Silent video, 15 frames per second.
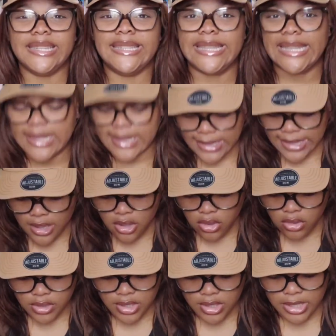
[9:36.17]

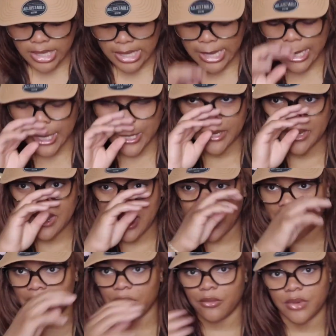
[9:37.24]
detailed and I
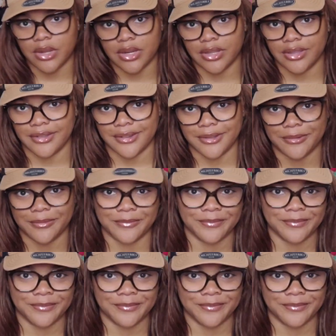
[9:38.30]
don't want to, you know,